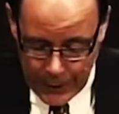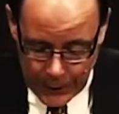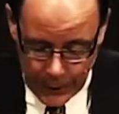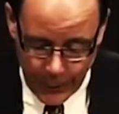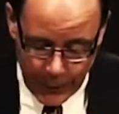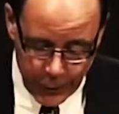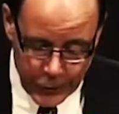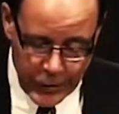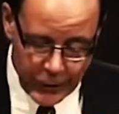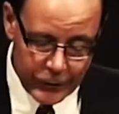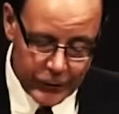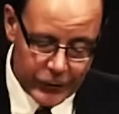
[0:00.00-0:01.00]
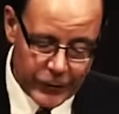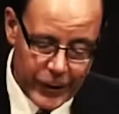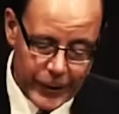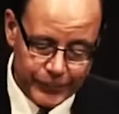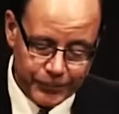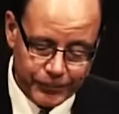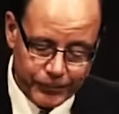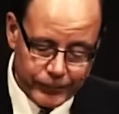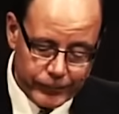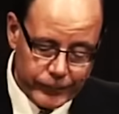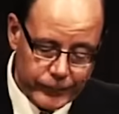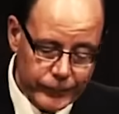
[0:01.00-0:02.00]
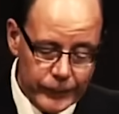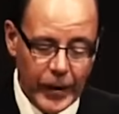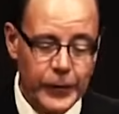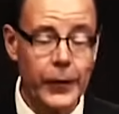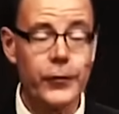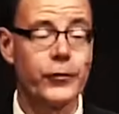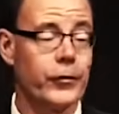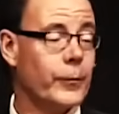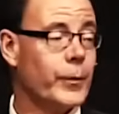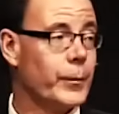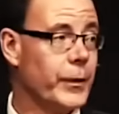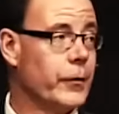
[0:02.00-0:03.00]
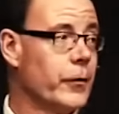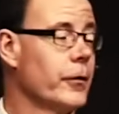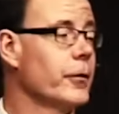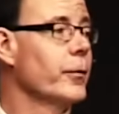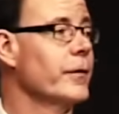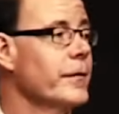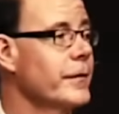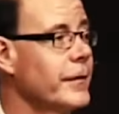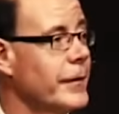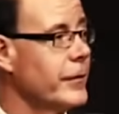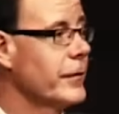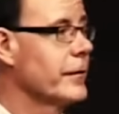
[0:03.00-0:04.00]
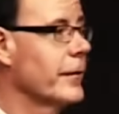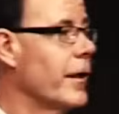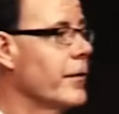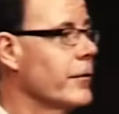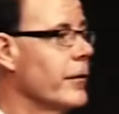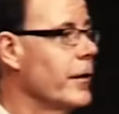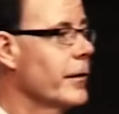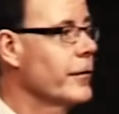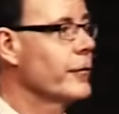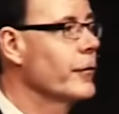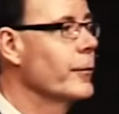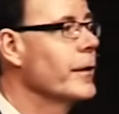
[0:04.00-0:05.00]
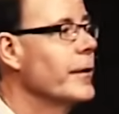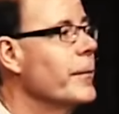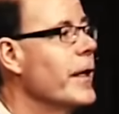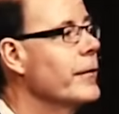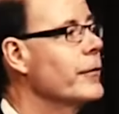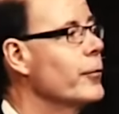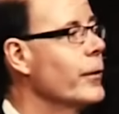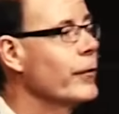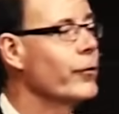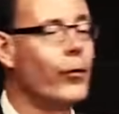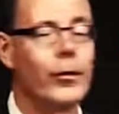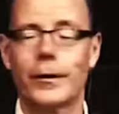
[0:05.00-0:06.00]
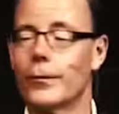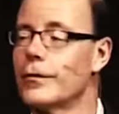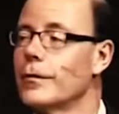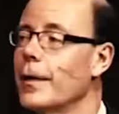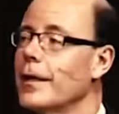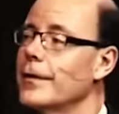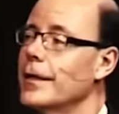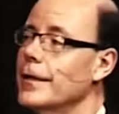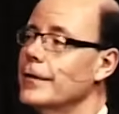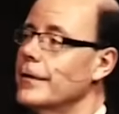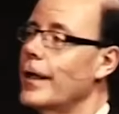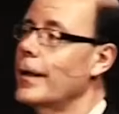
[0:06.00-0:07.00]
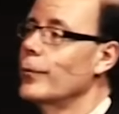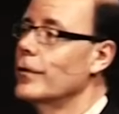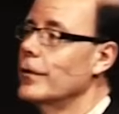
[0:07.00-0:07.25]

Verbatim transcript: You know, remember Jesus, uh, another sermon Peter heard was his other longest sermon in Matthew 24, and it was about the end times.